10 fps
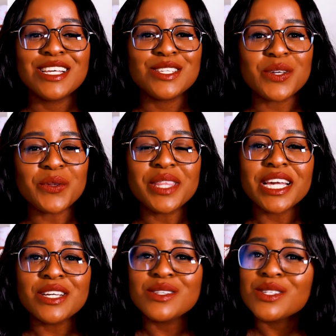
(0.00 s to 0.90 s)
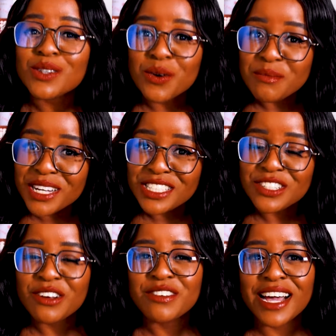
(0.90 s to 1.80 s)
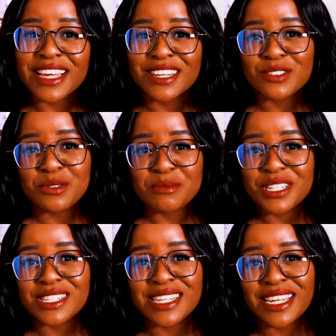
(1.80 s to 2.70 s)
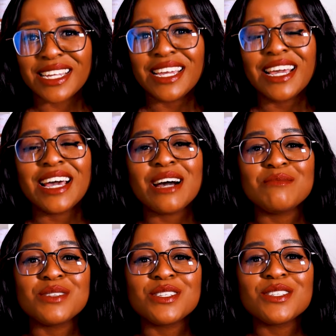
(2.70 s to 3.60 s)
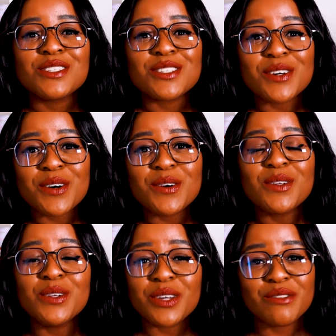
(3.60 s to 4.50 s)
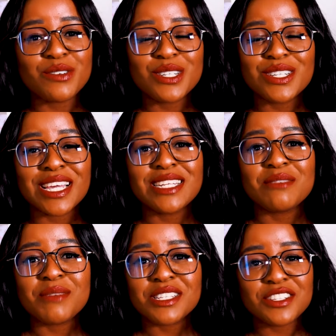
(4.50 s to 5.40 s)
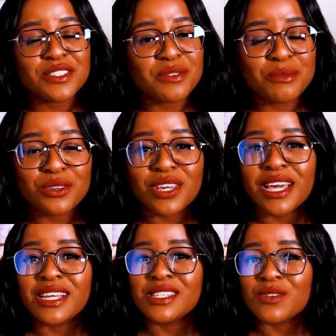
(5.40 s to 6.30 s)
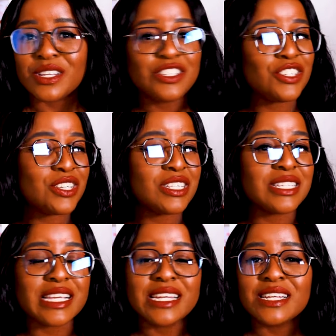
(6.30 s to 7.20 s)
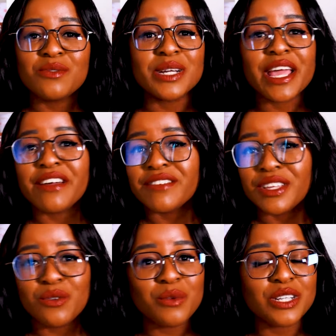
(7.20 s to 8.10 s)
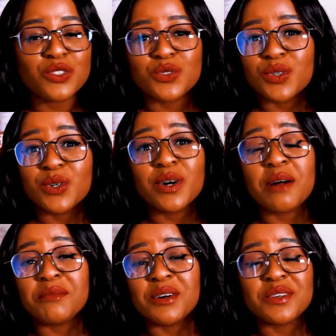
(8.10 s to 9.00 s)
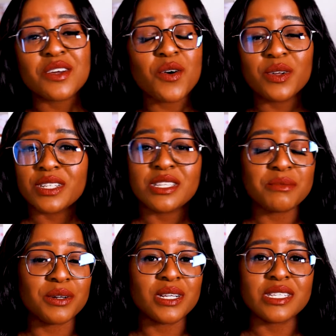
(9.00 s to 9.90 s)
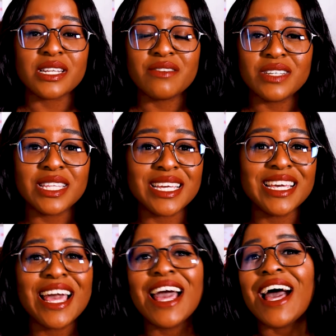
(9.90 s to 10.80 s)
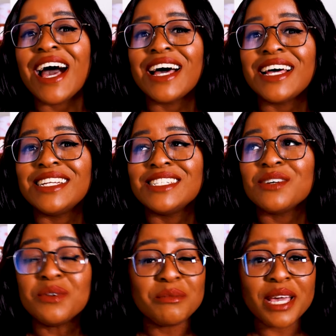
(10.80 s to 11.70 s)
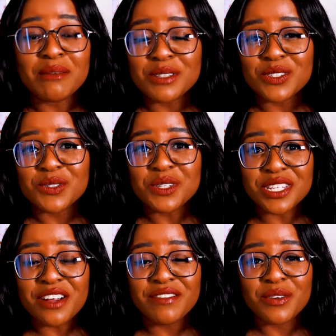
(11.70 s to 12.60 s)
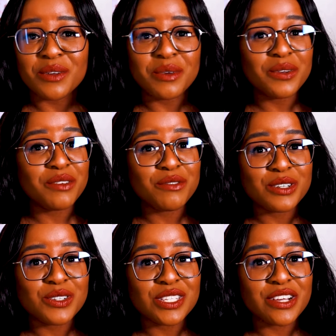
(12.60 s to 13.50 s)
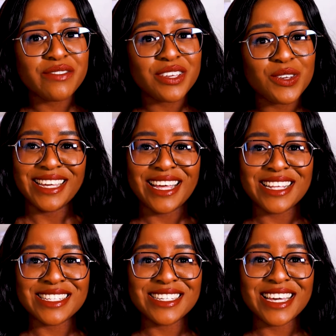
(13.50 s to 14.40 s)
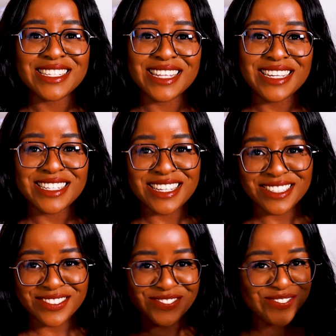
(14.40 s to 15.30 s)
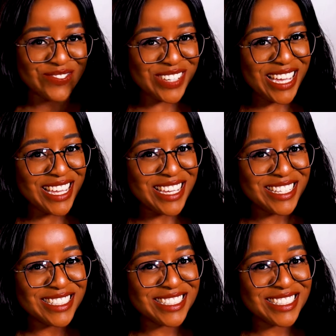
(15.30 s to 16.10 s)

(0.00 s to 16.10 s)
So thank you so much for hanging out with me today. I'm so So looking forward to getting messages from you guys, questions, send in whatever you want to know about all these products and everything. And we'll be happy to serve you, and we're looking forward to serving you. I'll see you guys later. Bye.